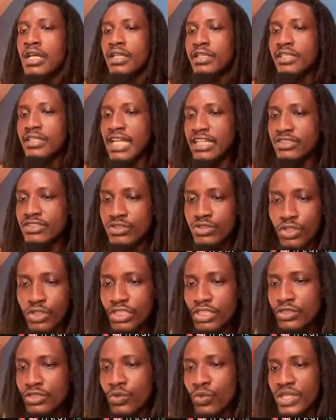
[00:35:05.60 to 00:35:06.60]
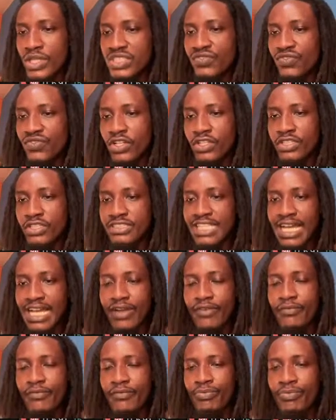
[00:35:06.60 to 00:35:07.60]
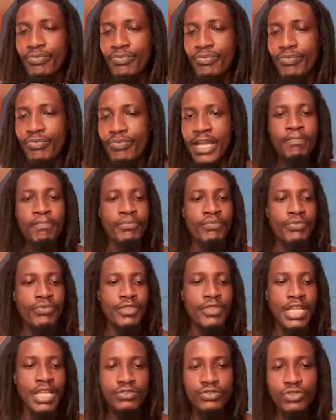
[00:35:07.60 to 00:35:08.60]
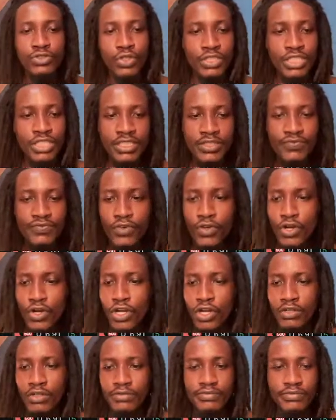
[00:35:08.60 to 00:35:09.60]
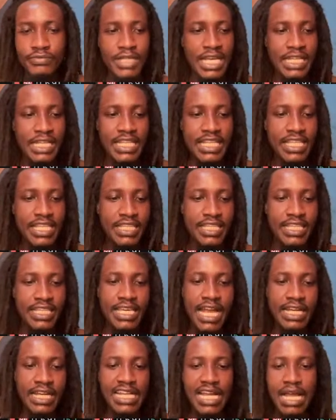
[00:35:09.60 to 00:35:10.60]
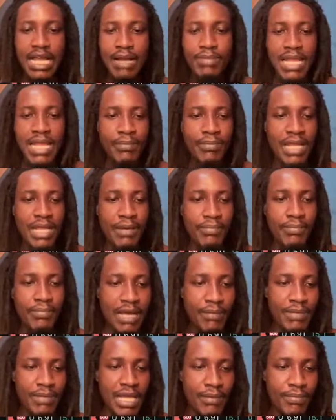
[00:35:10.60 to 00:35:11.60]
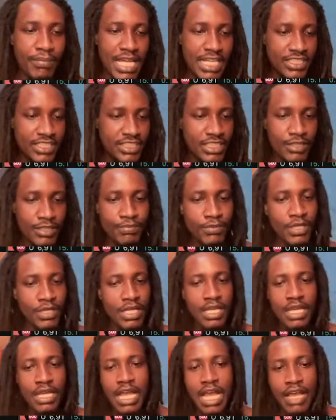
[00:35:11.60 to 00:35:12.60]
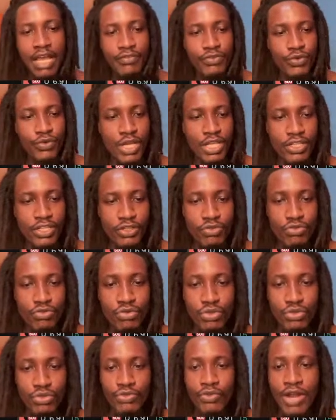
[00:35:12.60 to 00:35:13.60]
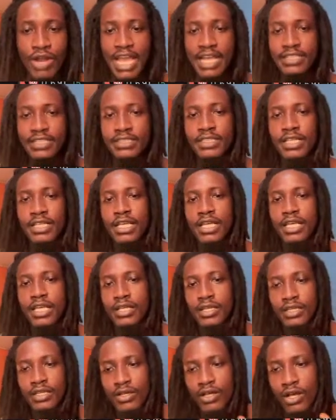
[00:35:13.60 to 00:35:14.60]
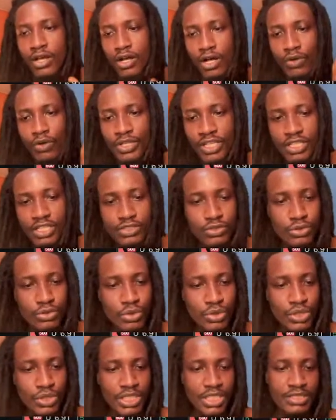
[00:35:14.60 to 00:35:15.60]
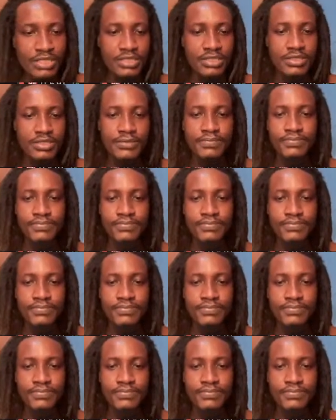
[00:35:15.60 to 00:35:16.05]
There is no need to waste further time there. There is no need for any higgy haga blah blah sheep have you any wood, right? All we need to do is